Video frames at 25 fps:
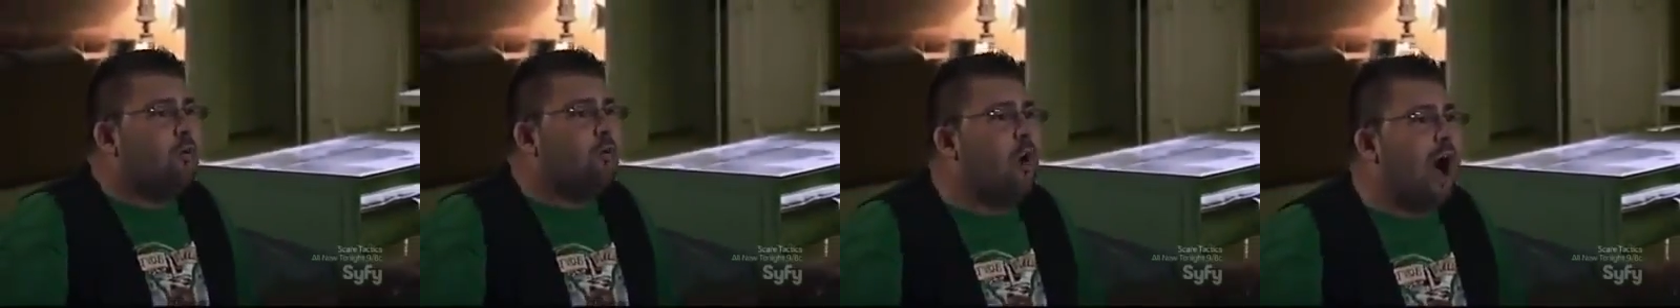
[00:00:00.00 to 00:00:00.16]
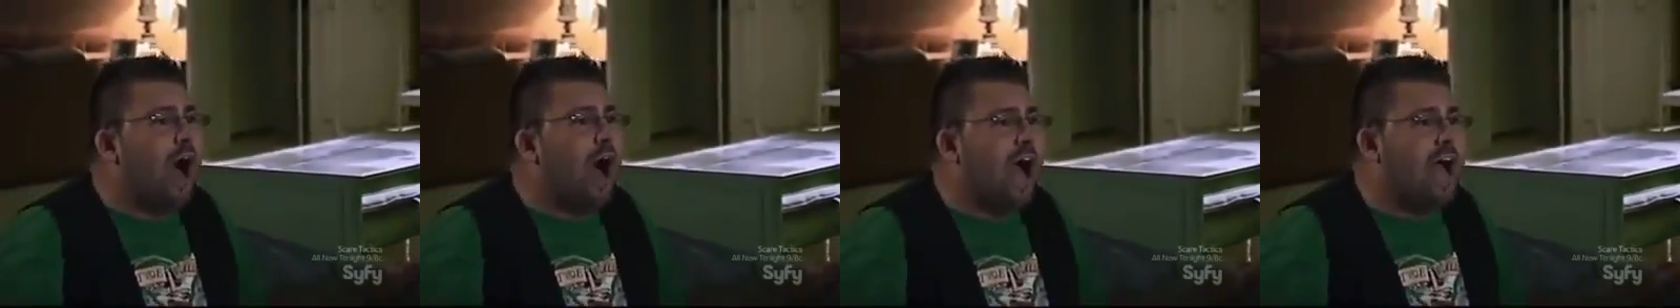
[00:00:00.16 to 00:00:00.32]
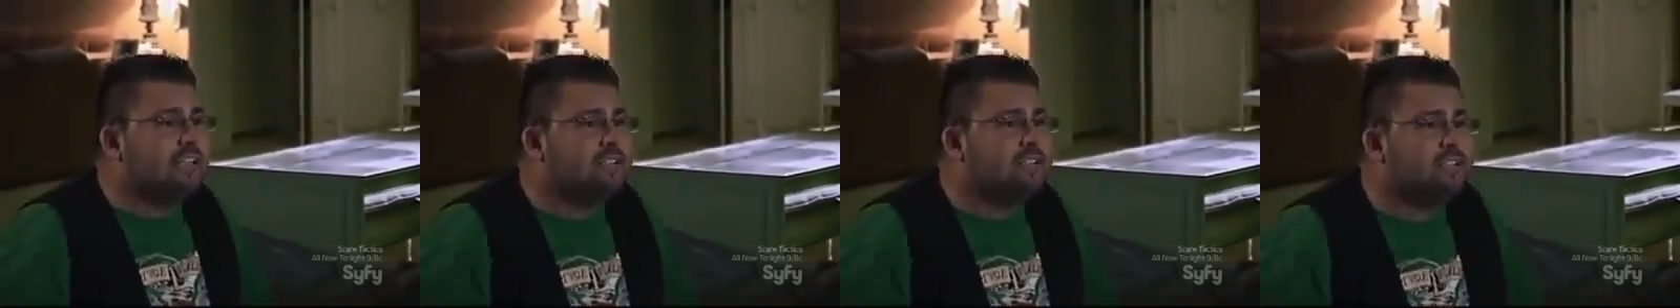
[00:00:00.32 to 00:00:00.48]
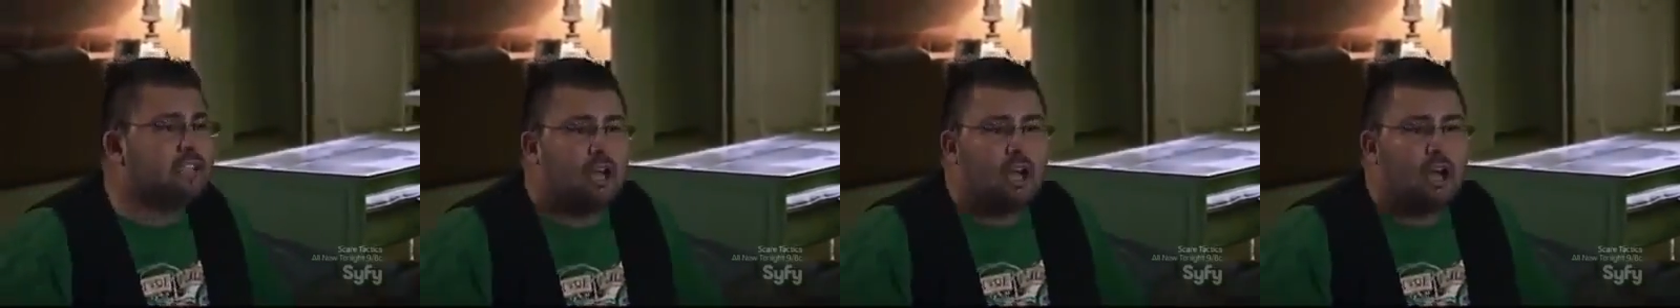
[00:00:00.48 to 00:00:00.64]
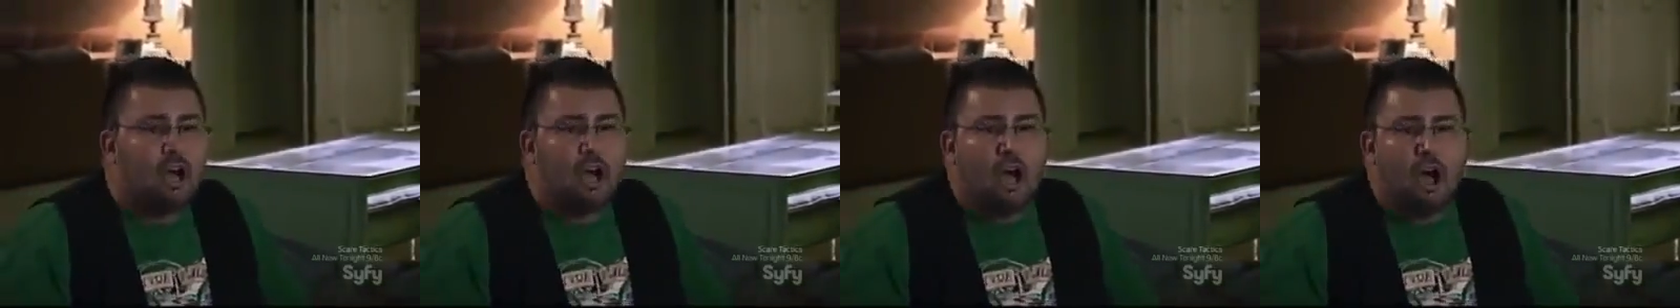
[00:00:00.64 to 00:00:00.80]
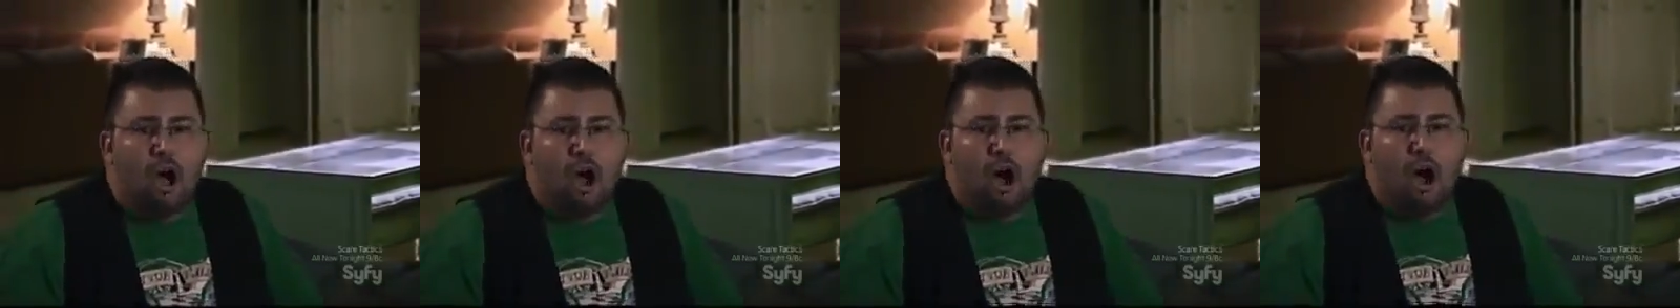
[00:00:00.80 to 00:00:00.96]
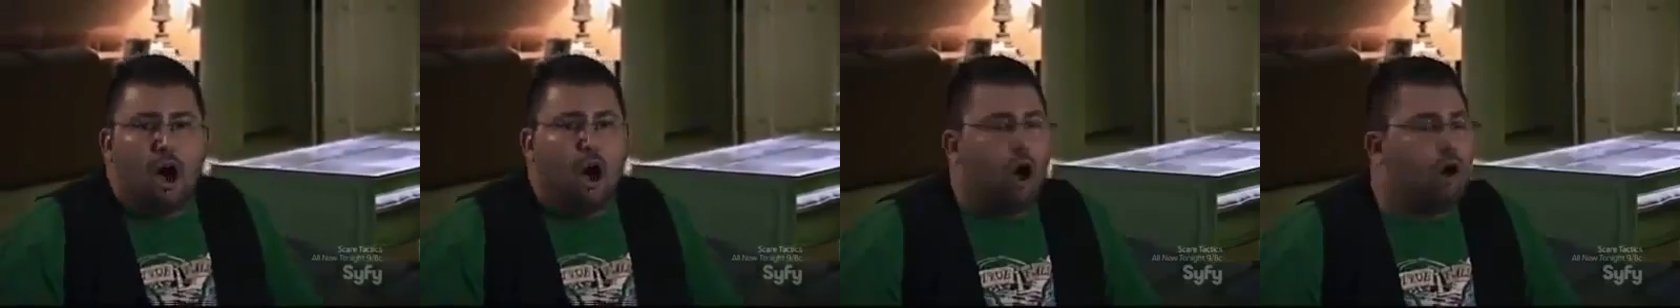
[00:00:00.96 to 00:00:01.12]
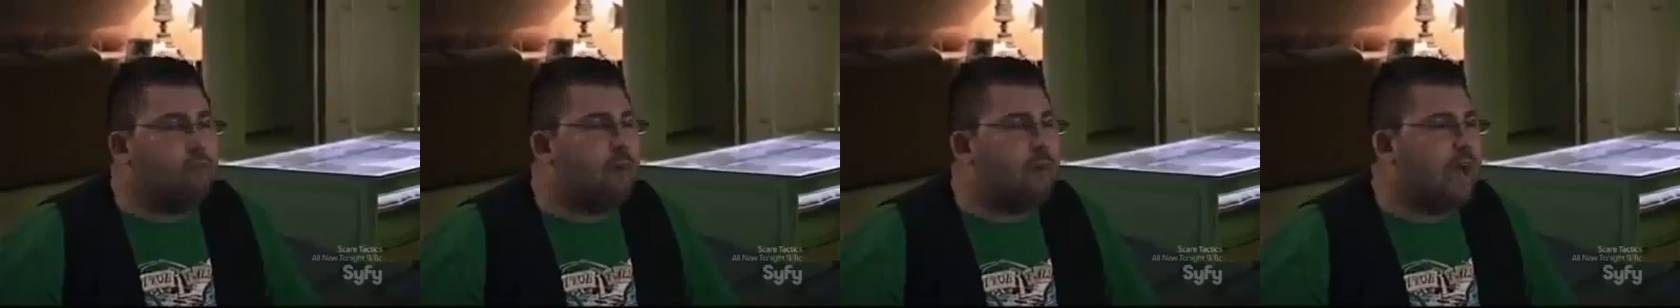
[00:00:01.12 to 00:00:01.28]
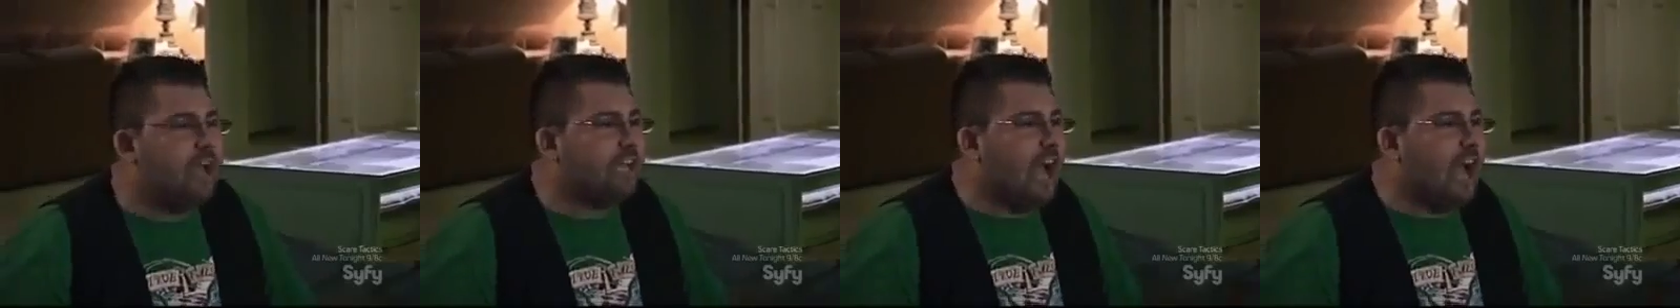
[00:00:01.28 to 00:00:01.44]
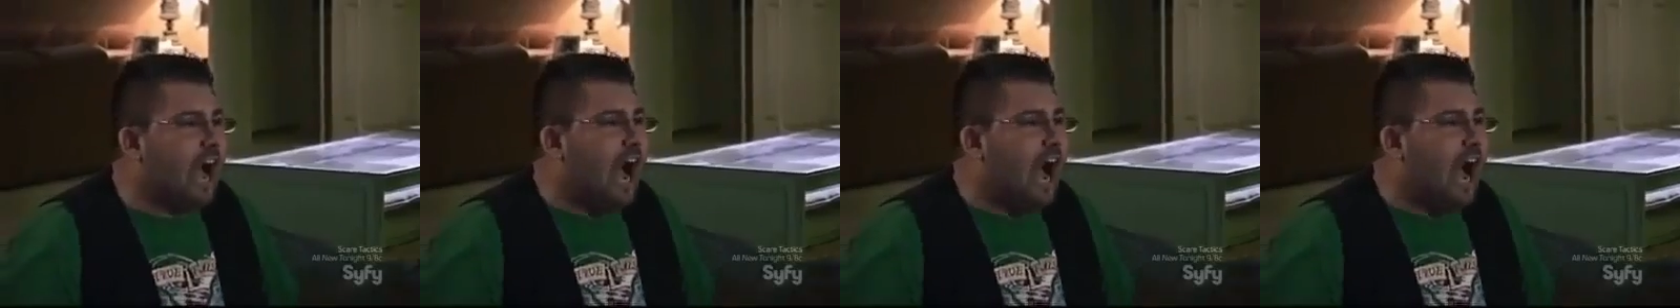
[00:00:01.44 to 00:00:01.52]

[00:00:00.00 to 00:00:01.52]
What? Oh my